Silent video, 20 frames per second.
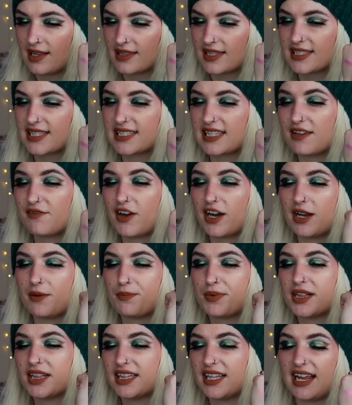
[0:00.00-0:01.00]
this is a
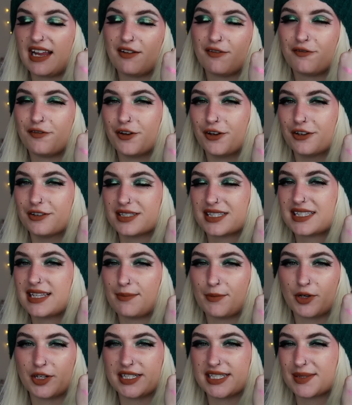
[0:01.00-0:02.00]
very playful
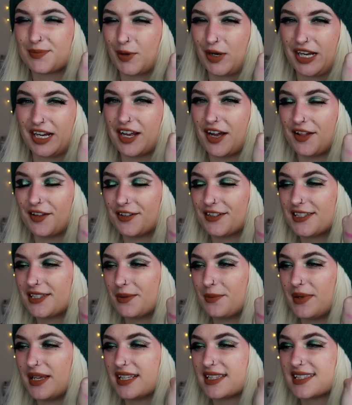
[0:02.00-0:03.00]
summery spring color
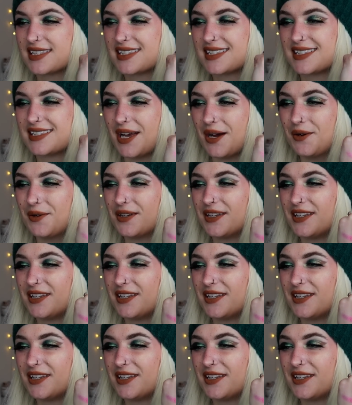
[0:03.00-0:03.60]
to me. It's so